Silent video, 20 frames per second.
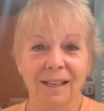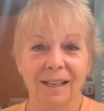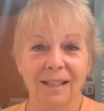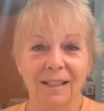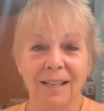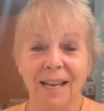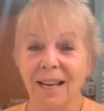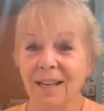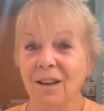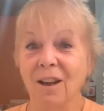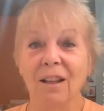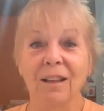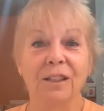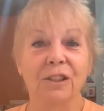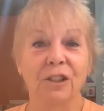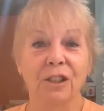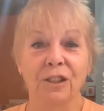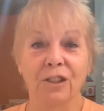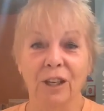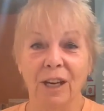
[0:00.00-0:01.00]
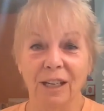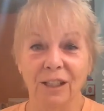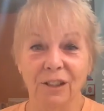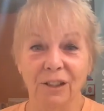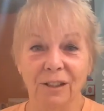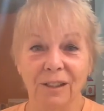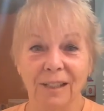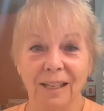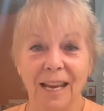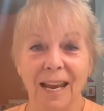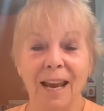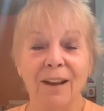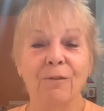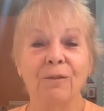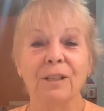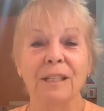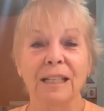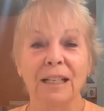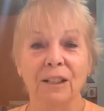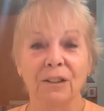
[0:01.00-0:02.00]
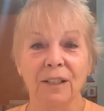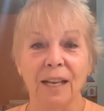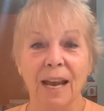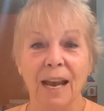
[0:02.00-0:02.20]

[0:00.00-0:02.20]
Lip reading: Technology changes every single day.